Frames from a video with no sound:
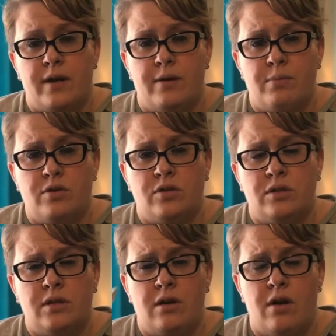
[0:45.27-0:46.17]
that I
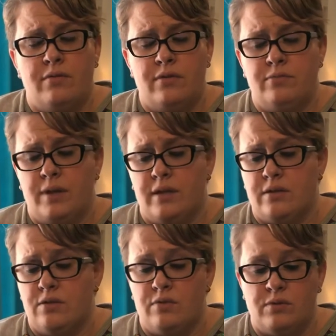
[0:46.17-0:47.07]
purchased it off of
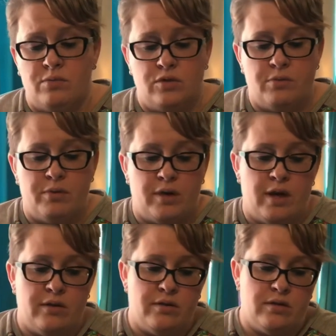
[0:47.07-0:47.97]
because there was multiple
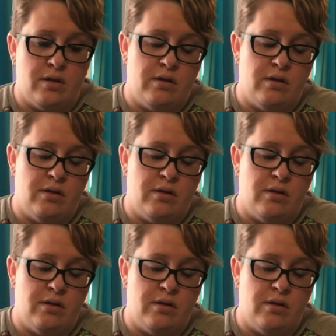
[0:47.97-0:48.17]
colors.